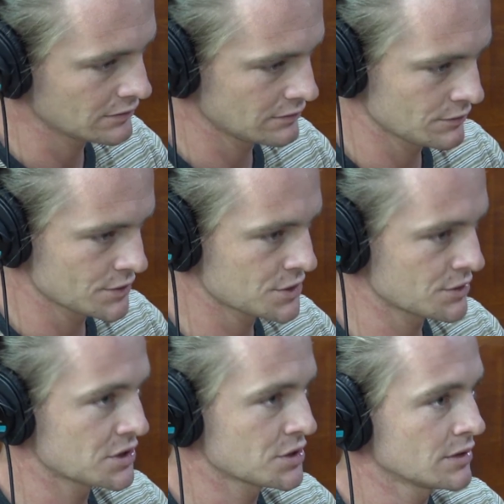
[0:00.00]

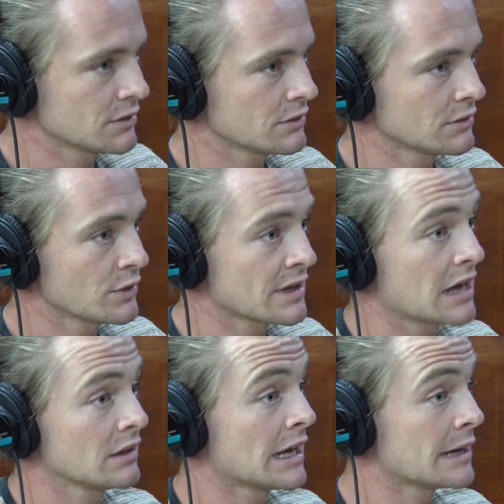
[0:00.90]
restriction, without
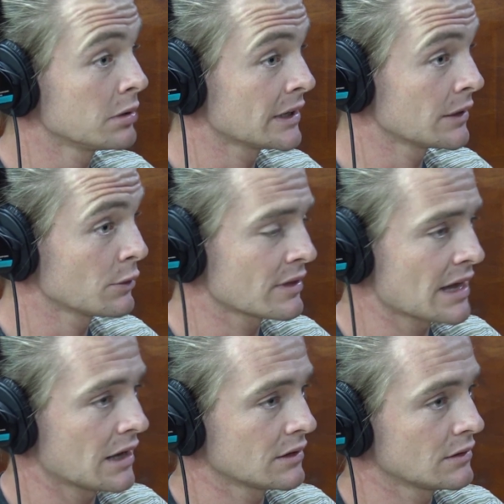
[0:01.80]
labeling, without